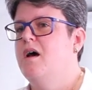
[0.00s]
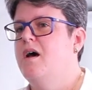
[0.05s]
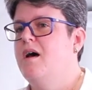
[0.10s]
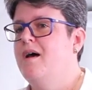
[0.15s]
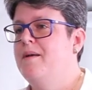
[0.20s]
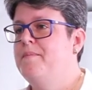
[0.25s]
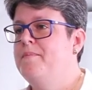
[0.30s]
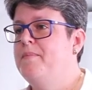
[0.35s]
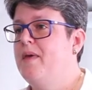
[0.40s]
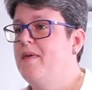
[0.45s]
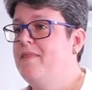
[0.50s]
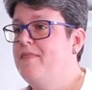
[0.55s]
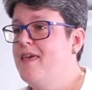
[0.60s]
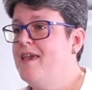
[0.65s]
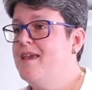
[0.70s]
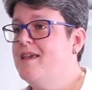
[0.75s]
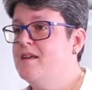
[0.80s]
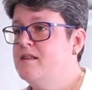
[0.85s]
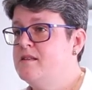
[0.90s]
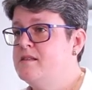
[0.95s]

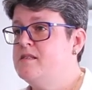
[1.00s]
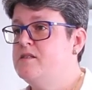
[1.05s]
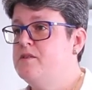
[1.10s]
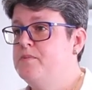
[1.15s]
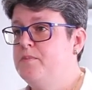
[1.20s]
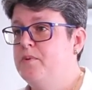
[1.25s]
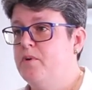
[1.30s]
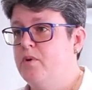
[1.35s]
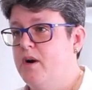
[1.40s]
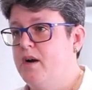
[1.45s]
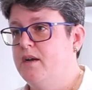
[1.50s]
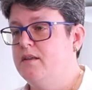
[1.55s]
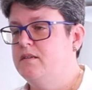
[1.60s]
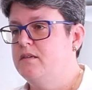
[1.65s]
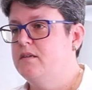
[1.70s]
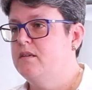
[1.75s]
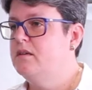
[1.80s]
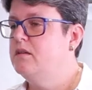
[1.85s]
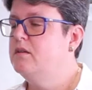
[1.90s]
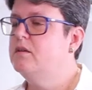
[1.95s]
They can
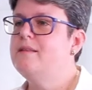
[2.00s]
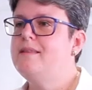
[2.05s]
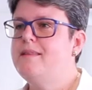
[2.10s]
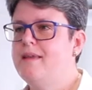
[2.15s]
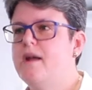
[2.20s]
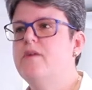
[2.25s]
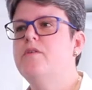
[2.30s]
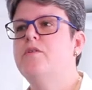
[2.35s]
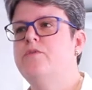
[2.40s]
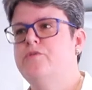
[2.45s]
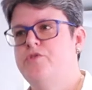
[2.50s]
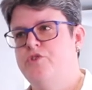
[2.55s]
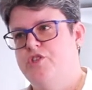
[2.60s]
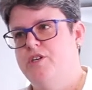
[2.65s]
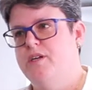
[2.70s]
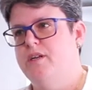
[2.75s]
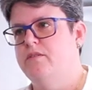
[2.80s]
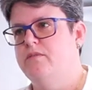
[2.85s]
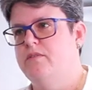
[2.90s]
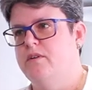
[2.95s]
support not their own
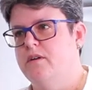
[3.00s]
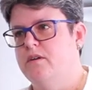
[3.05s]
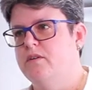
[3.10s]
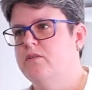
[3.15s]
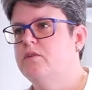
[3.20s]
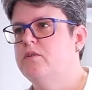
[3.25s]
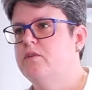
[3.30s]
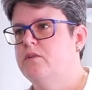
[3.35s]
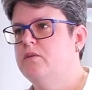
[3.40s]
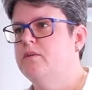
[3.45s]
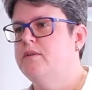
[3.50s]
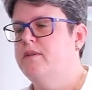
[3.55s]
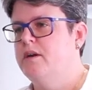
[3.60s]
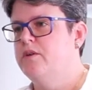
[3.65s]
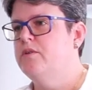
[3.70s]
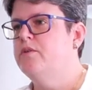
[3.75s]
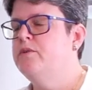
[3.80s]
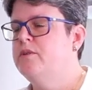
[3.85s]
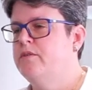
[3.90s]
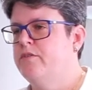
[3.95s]
children or their
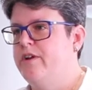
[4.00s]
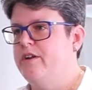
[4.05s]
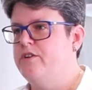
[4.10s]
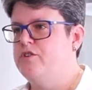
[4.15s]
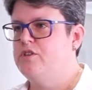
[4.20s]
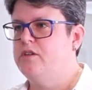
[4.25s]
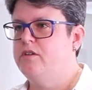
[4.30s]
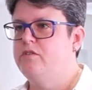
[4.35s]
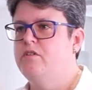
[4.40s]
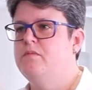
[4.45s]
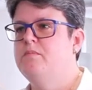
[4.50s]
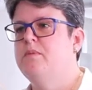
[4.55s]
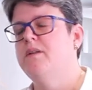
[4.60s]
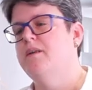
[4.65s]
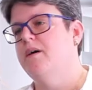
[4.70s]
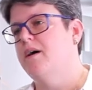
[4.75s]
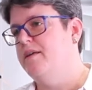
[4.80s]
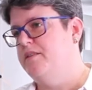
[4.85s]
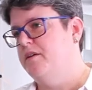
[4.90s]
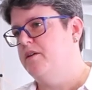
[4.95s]
own grandchildren, but
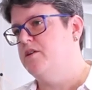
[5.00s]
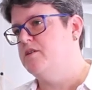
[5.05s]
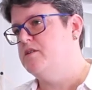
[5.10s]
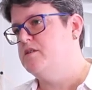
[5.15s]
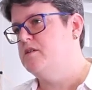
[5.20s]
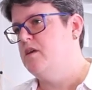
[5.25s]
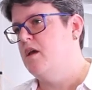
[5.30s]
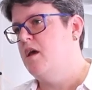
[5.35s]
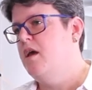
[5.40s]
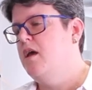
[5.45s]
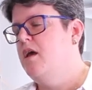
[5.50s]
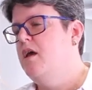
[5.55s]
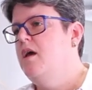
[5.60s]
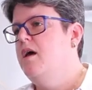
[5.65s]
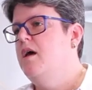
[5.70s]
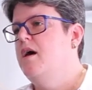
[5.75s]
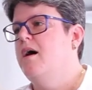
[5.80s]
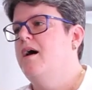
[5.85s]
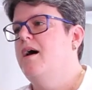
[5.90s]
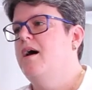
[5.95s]
others.
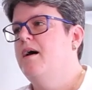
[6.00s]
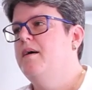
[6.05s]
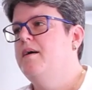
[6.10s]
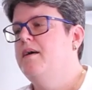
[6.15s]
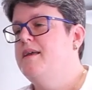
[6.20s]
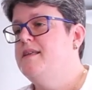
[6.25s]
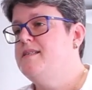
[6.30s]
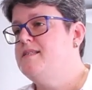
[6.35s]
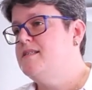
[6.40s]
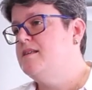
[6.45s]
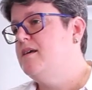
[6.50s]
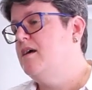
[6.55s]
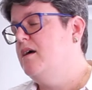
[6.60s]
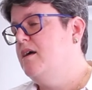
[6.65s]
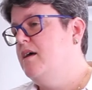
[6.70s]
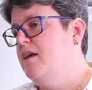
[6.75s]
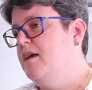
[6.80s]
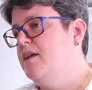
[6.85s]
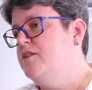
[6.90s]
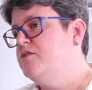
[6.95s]
It's
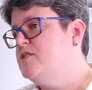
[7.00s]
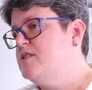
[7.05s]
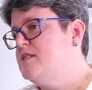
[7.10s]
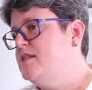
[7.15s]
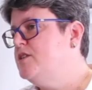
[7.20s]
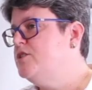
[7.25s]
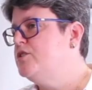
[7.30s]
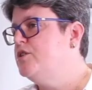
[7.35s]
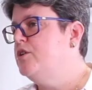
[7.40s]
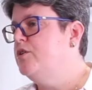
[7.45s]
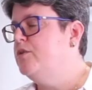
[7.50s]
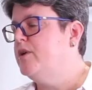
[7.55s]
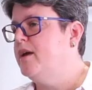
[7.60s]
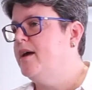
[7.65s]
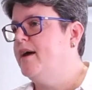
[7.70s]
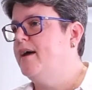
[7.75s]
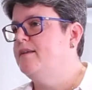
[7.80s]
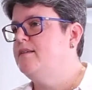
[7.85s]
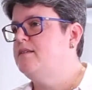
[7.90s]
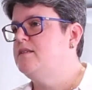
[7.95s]
interesting to look
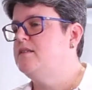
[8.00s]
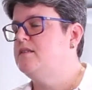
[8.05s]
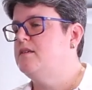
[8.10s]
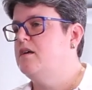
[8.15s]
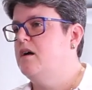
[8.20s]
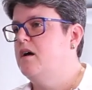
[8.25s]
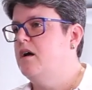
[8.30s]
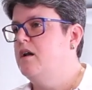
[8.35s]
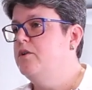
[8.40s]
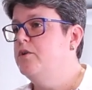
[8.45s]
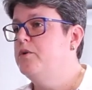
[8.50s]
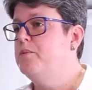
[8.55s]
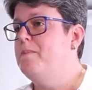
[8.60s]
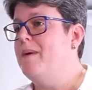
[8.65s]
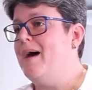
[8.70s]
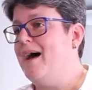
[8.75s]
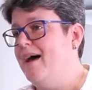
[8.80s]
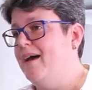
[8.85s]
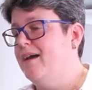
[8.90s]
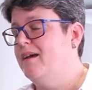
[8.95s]

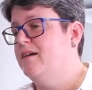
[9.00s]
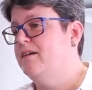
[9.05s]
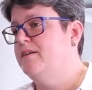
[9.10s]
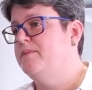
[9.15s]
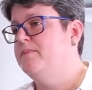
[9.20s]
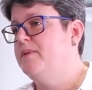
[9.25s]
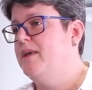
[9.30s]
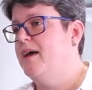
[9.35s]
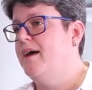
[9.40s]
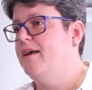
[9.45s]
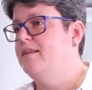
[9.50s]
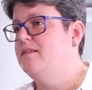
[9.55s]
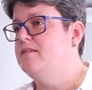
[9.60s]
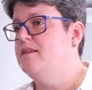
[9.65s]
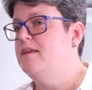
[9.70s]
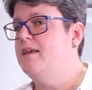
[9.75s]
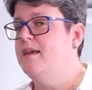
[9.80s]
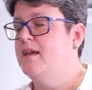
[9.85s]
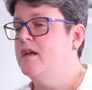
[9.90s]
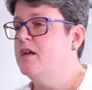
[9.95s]
back at
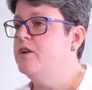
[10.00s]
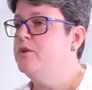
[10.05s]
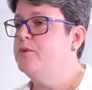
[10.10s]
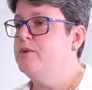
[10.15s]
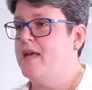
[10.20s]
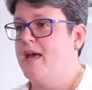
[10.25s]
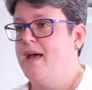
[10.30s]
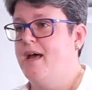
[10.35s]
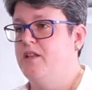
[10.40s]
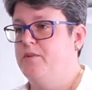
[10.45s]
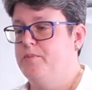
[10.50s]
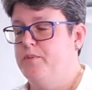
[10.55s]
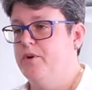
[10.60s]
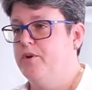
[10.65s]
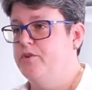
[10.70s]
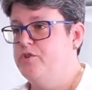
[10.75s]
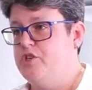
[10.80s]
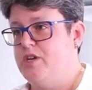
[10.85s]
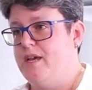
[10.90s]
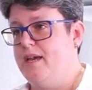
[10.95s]
the Include Ed
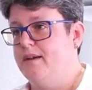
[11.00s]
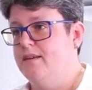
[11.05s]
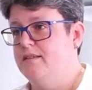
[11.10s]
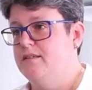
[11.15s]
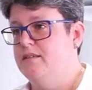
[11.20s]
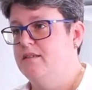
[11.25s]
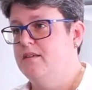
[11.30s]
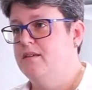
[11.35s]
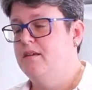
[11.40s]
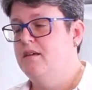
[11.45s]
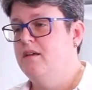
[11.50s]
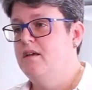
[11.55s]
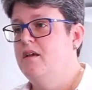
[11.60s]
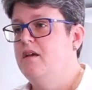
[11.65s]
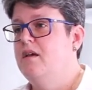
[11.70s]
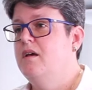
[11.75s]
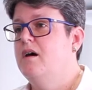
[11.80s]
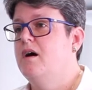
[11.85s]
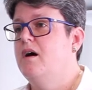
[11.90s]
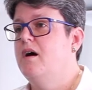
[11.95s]
project
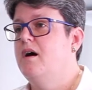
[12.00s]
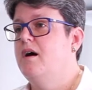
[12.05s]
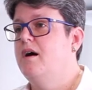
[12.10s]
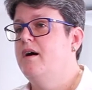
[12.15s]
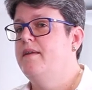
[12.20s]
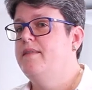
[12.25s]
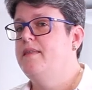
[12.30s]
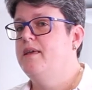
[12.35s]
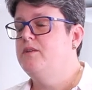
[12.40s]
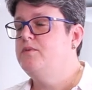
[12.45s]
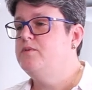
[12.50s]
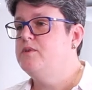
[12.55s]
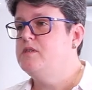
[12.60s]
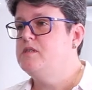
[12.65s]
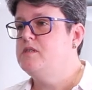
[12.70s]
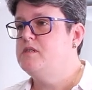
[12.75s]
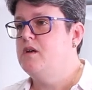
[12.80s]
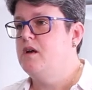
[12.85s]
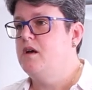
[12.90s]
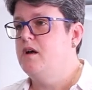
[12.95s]
that
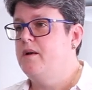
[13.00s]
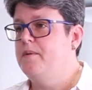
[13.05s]
was